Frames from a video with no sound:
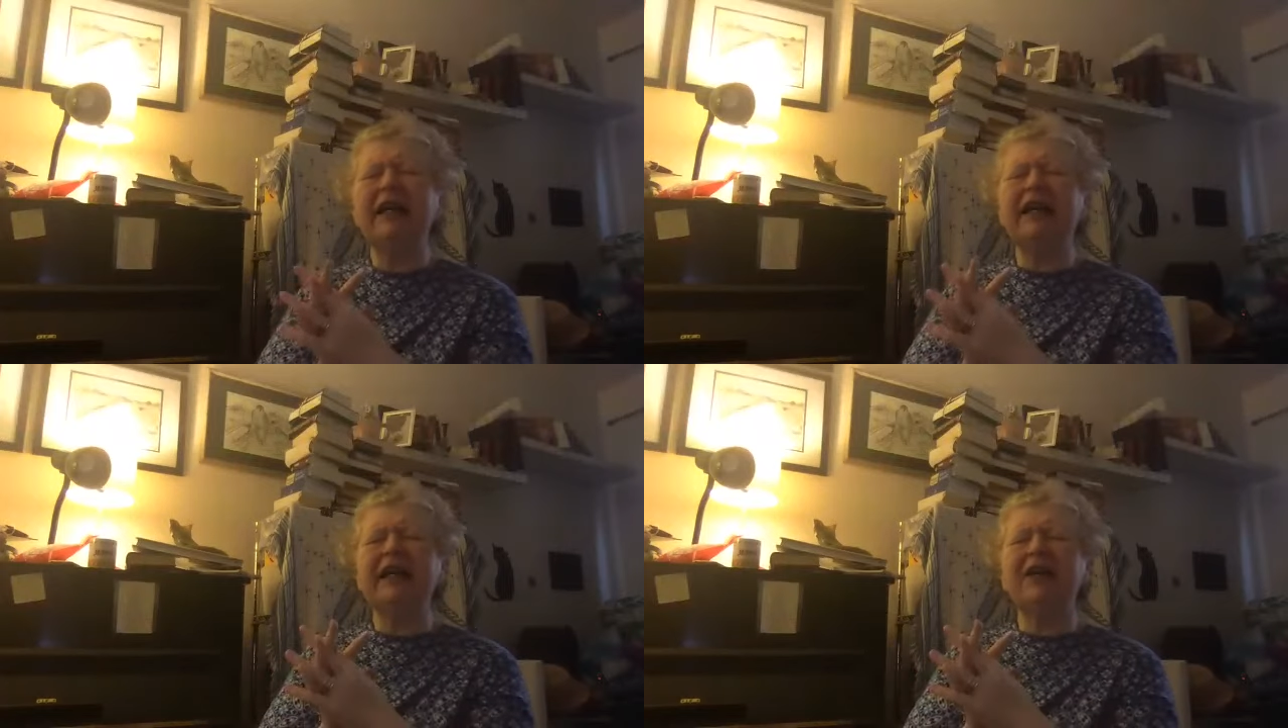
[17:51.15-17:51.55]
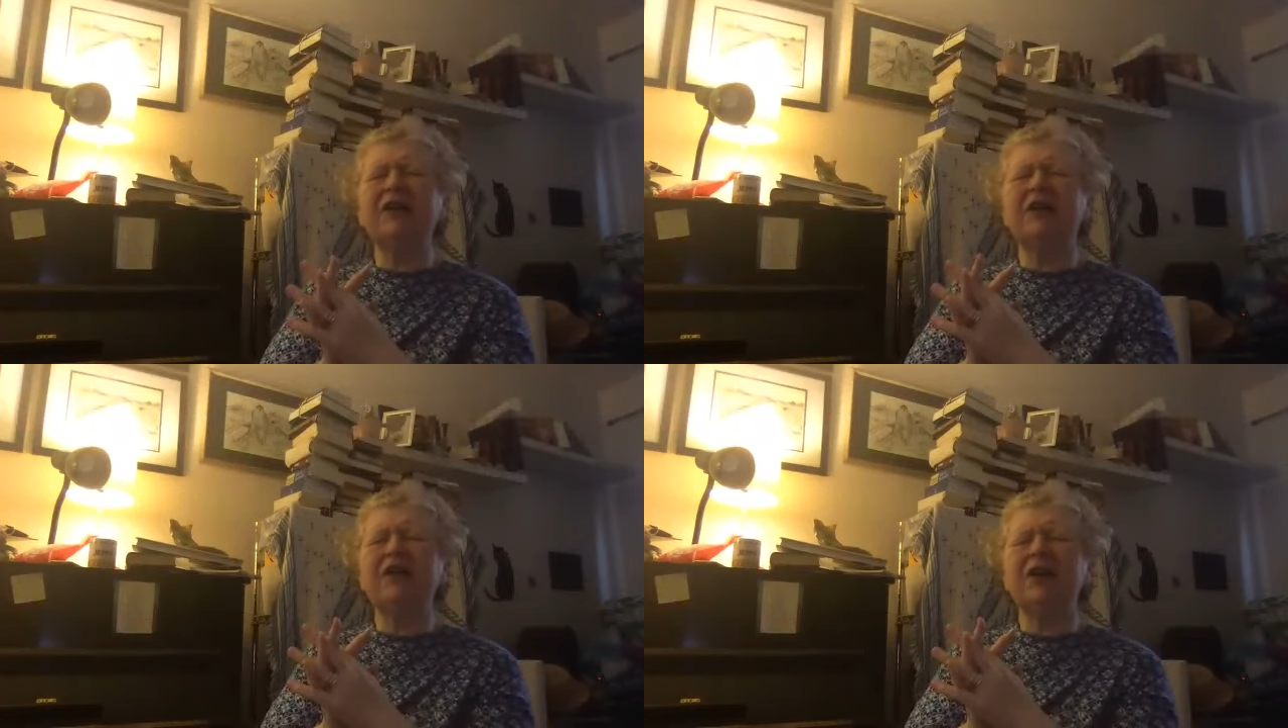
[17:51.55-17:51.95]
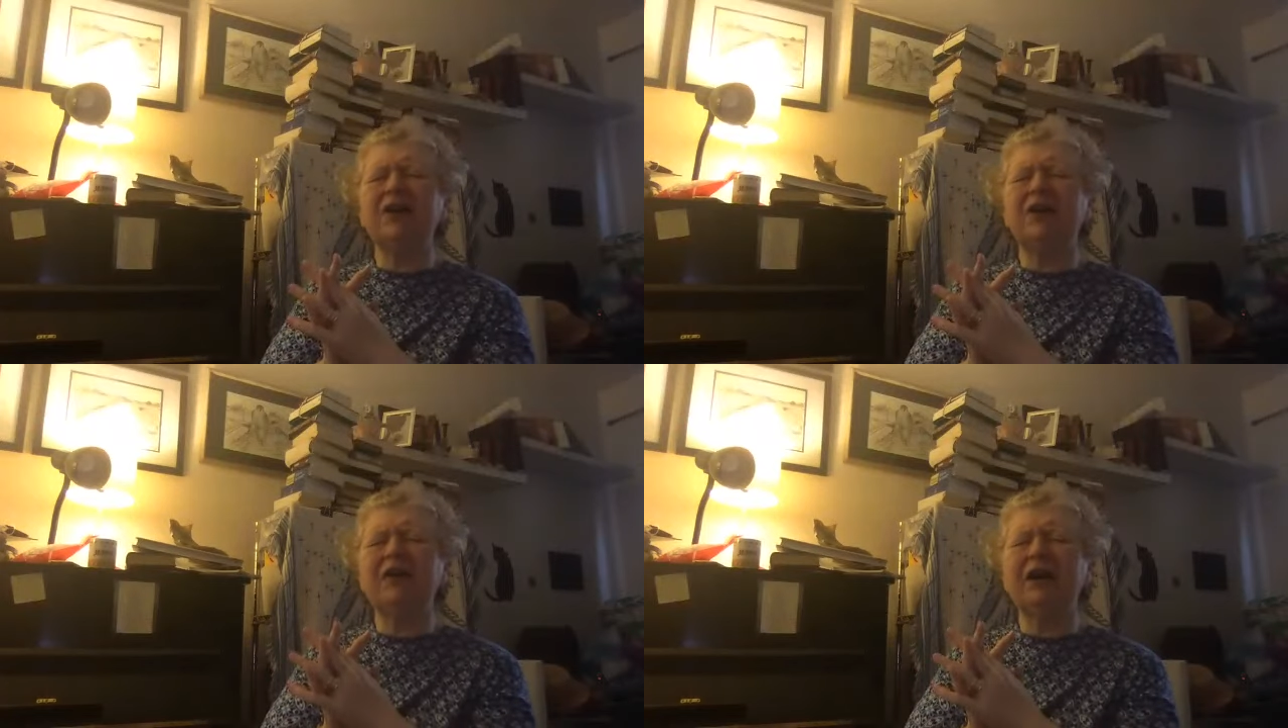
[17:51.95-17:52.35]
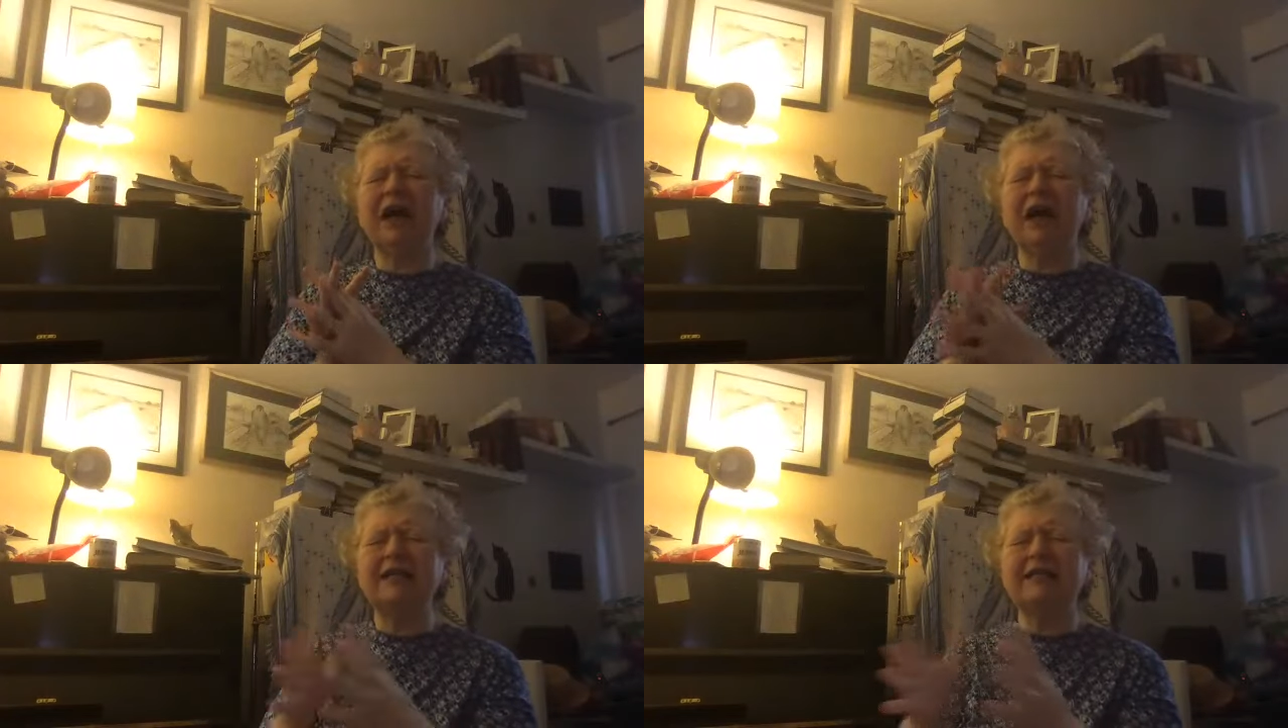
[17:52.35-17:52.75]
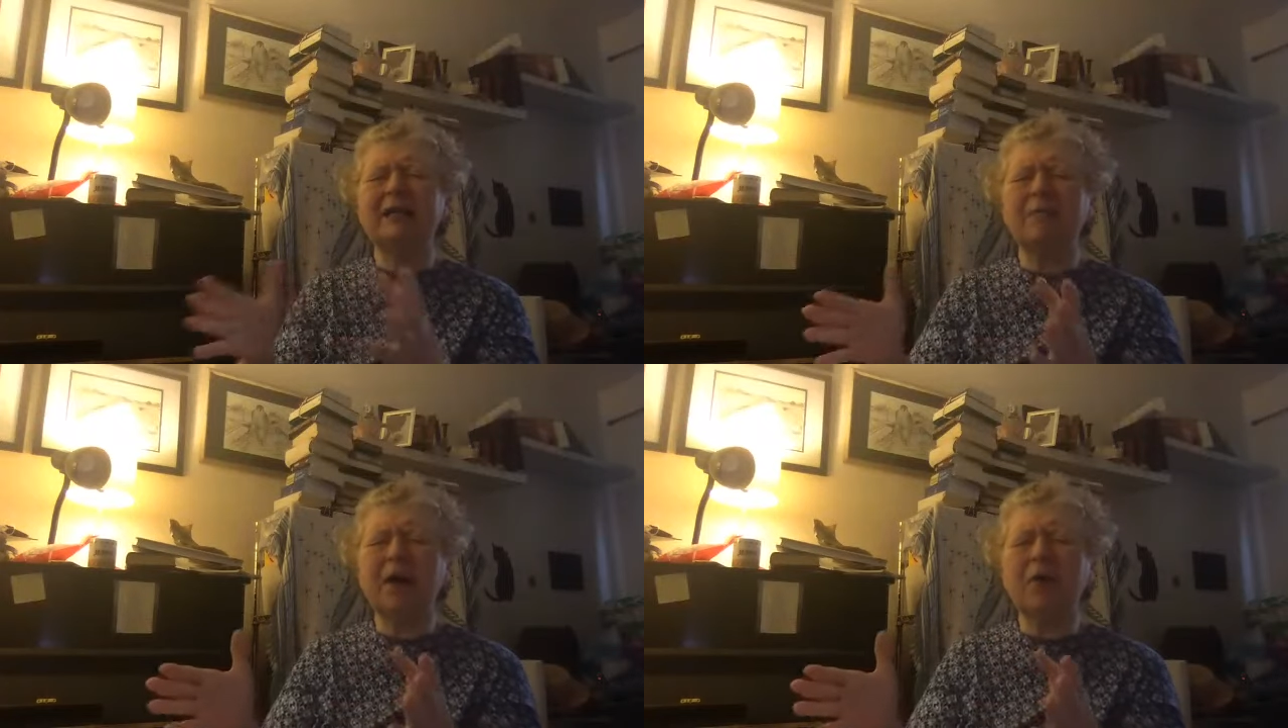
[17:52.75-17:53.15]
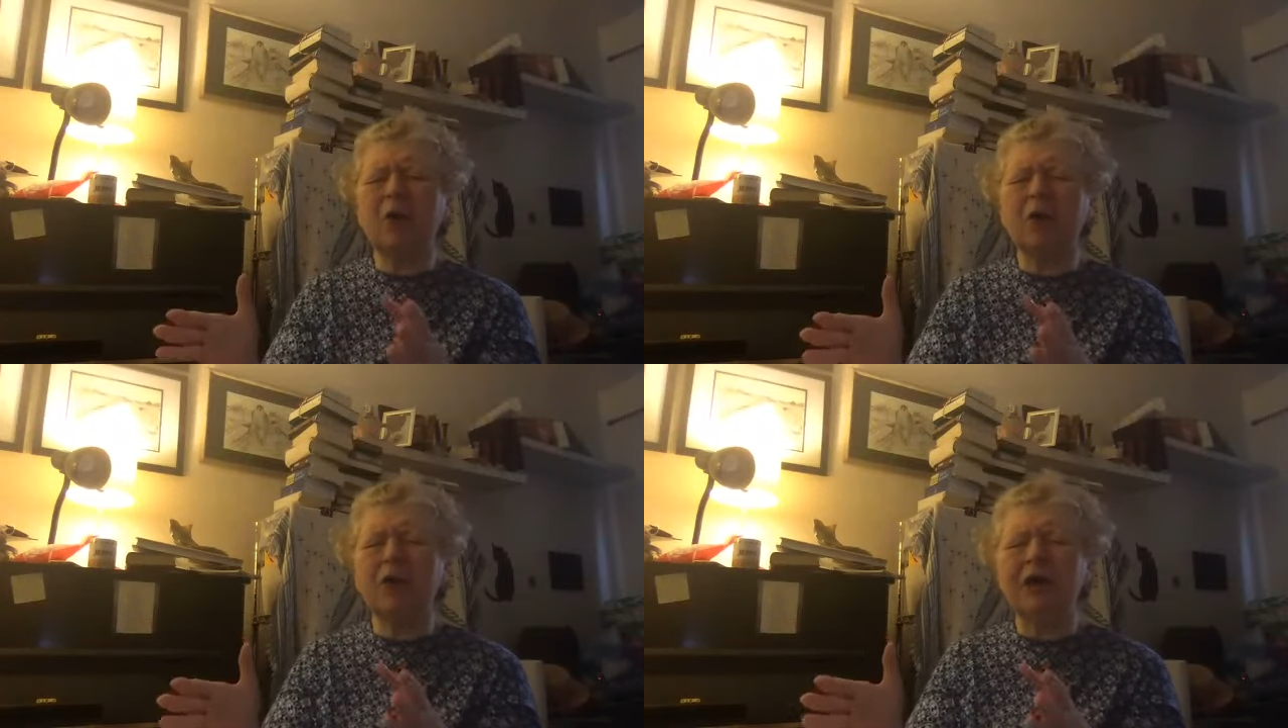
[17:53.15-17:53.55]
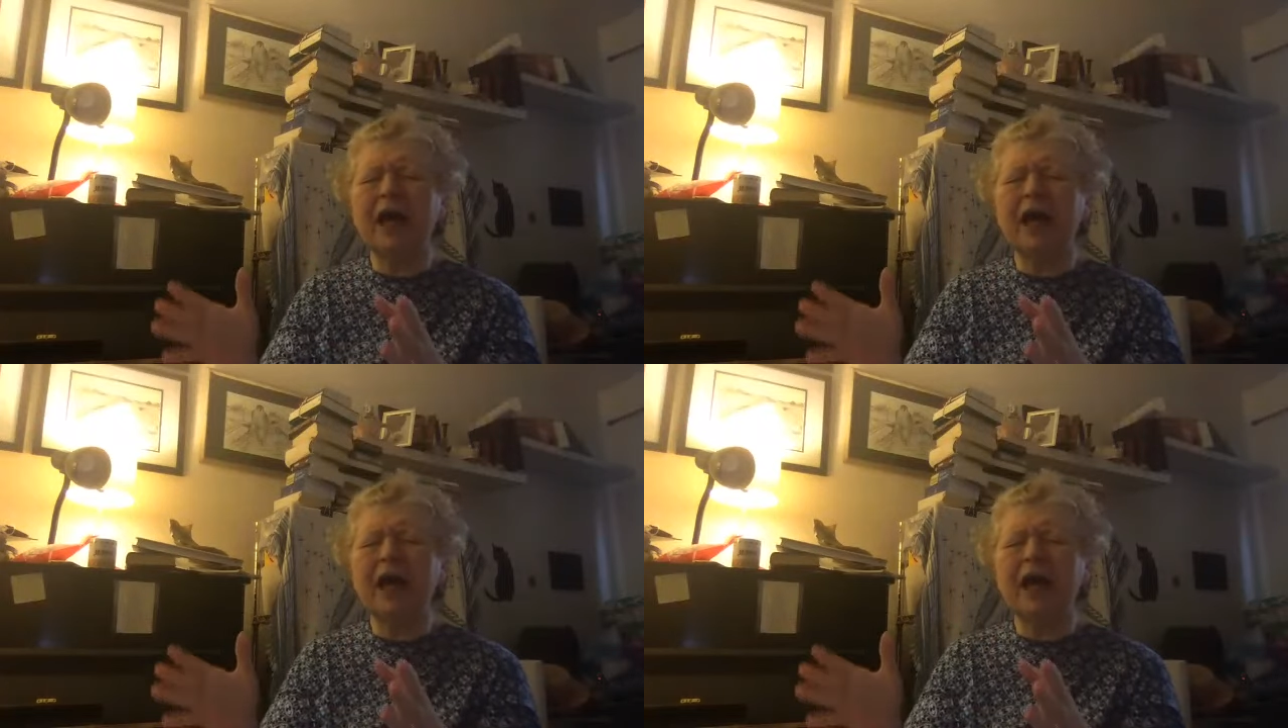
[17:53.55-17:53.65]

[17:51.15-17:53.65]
healer. I sent my word.